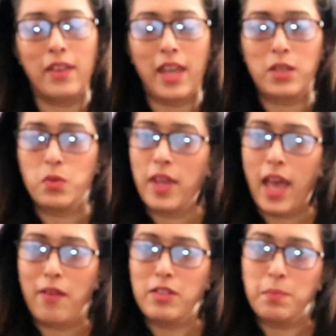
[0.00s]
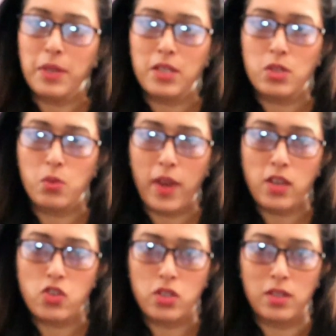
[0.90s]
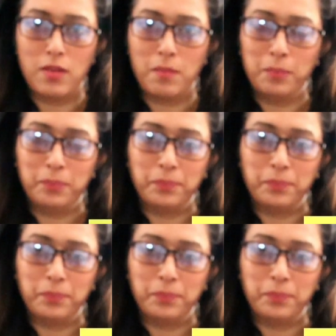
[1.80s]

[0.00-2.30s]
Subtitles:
The next we have is persuasion.